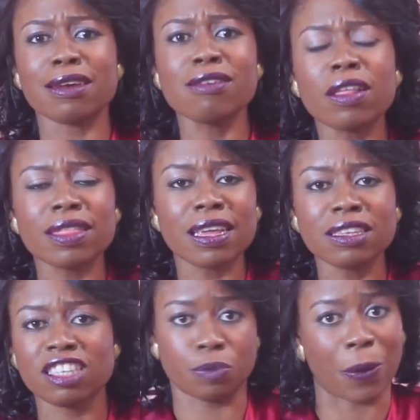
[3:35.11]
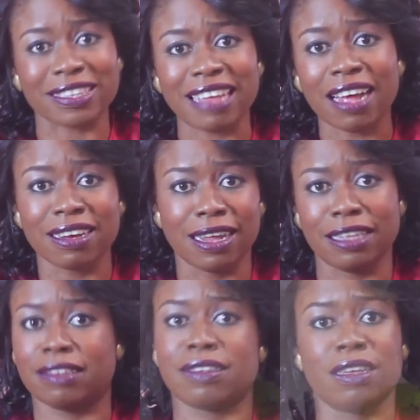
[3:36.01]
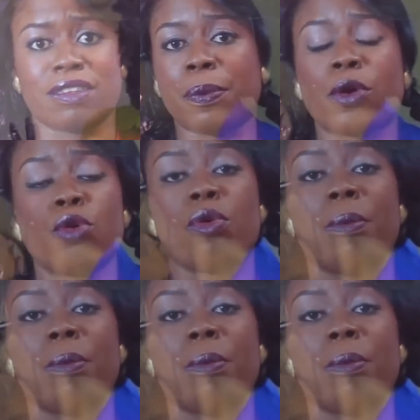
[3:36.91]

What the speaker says: Nothing spectacular. It's a typical